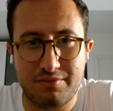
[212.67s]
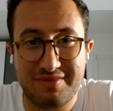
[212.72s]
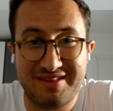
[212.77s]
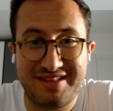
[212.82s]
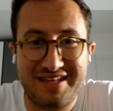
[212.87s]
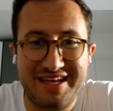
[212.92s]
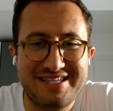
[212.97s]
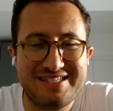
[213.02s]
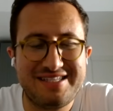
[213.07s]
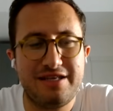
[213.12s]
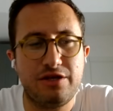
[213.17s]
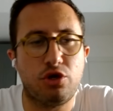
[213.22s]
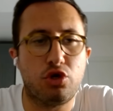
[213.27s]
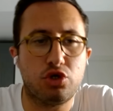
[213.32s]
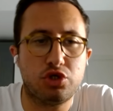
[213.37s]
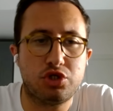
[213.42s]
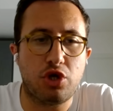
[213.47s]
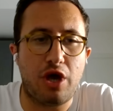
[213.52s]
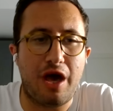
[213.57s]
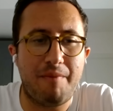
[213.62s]
This deal
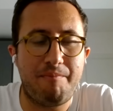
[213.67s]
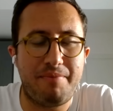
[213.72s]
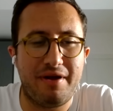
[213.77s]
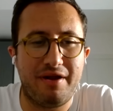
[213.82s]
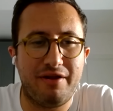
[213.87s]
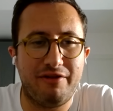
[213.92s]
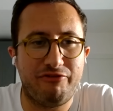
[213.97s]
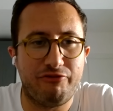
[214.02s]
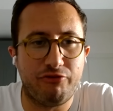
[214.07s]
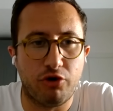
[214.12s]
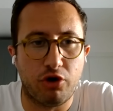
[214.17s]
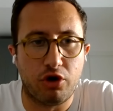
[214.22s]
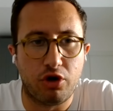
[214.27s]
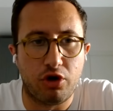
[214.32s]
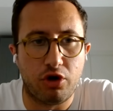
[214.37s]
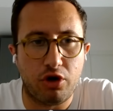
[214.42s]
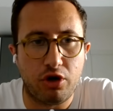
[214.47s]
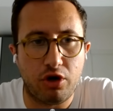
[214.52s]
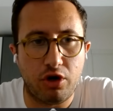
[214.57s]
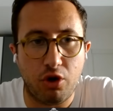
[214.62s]
also happened
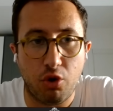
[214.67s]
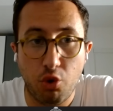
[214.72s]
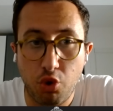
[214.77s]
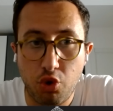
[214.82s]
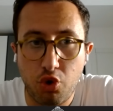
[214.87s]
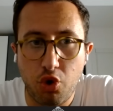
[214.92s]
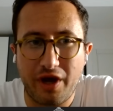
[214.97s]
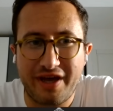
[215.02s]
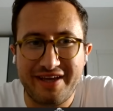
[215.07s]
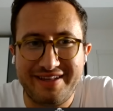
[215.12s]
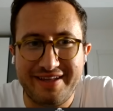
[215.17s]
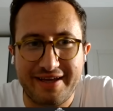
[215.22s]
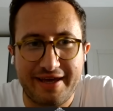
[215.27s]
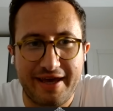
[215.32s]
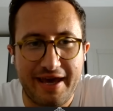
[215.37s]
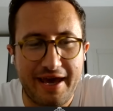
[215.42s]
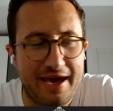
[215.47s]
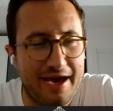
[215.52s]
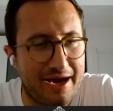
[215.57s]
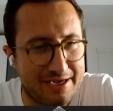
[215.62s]
for Hugo
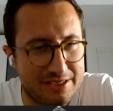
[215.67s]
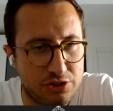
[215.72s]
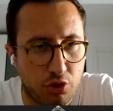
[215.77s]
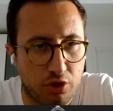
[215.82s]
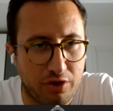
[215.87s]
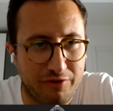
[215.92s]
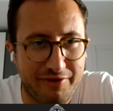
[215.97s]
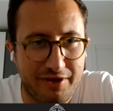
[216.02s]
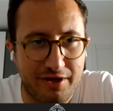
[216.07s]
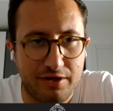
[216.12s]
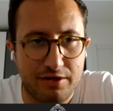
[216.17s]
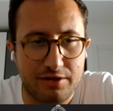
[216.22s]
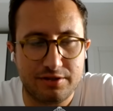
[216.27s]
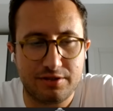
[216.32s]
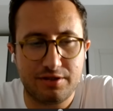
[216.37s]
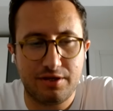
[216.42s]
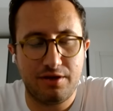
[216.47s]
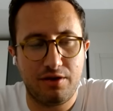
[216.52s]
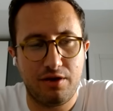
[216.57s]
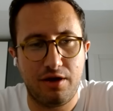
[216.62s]
Ekitike, as you revealed,
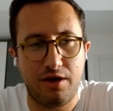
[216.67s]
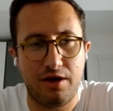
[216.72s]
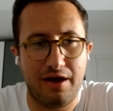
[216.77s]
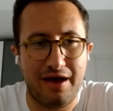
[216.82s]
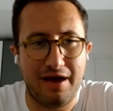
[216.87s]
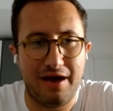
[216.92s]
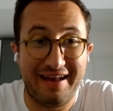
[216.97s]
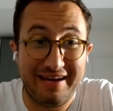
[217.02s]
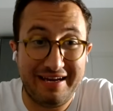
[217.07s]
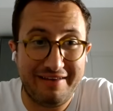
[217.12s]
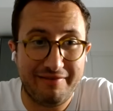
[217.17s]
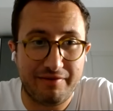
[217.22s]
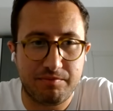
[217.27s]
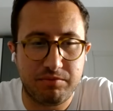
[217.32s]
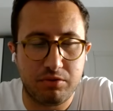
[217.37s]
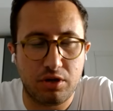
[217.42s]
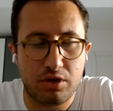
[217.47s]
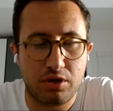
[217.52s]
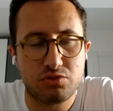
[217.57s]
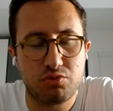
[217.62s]
and
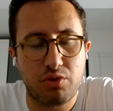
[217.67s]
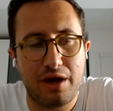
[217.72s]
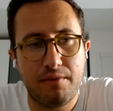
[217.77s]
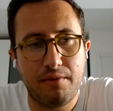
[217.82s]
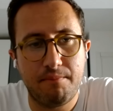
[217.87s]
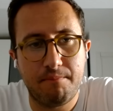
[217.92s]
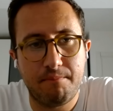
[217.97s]
Liverpool as well.